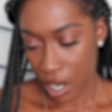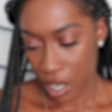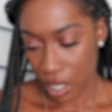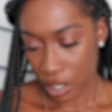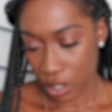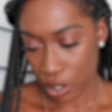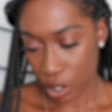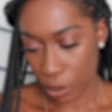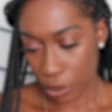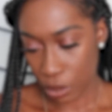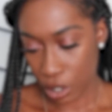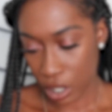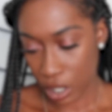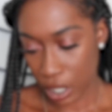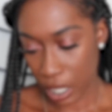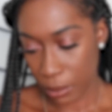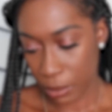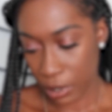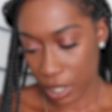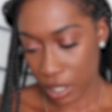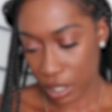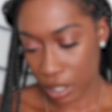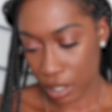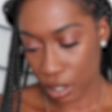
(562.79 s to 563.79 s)
So I'm just
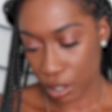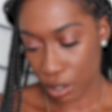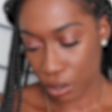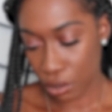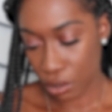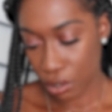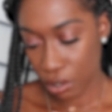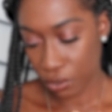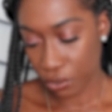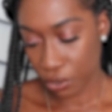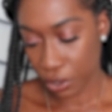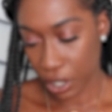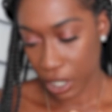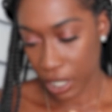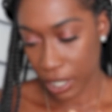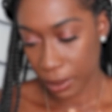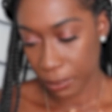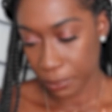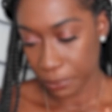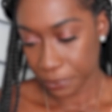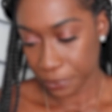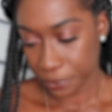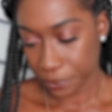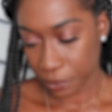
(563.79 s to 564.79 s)
typing in circles,
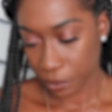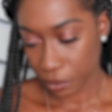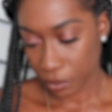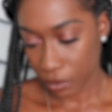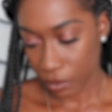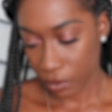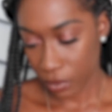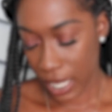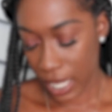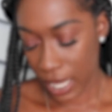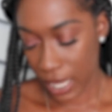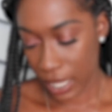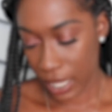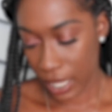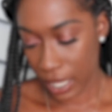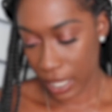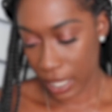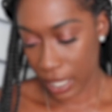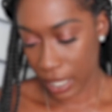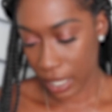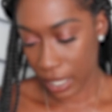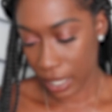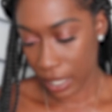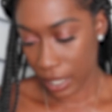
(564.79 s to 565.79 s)
free, and
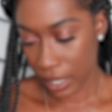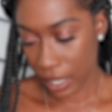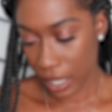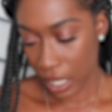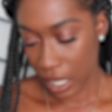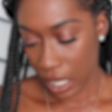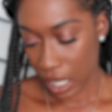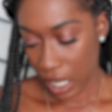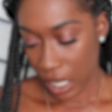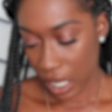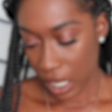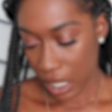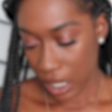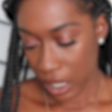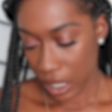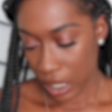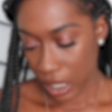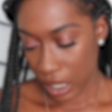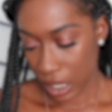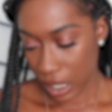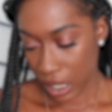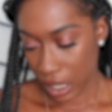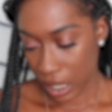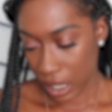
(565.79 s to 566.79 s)
then
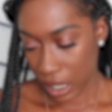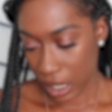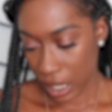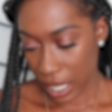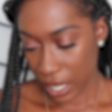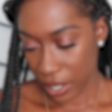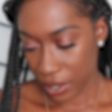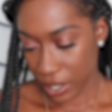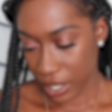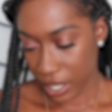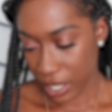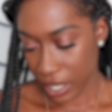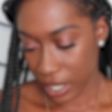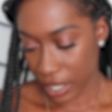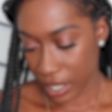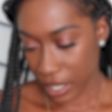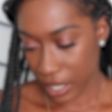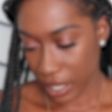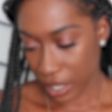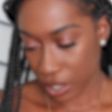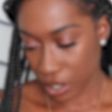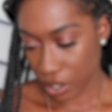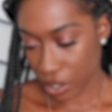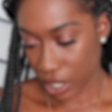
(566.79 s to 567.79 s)
just, I don't need
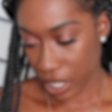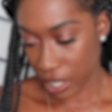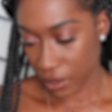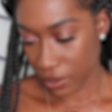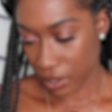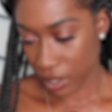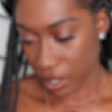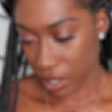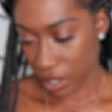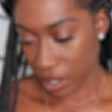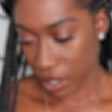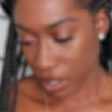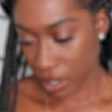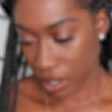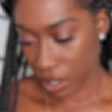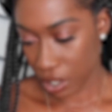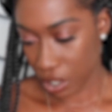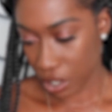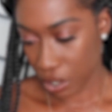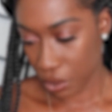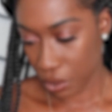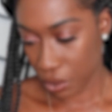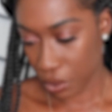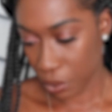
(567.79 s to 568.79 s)
anything extravagant. I'm just gonna
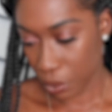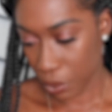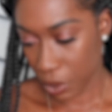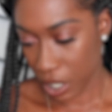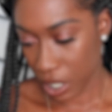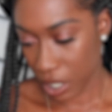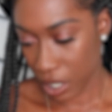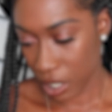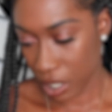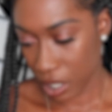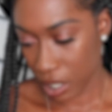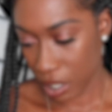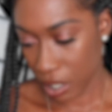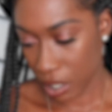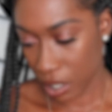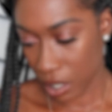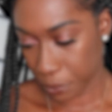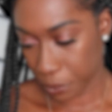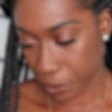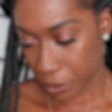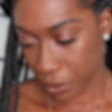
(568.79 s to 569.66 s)
choose one.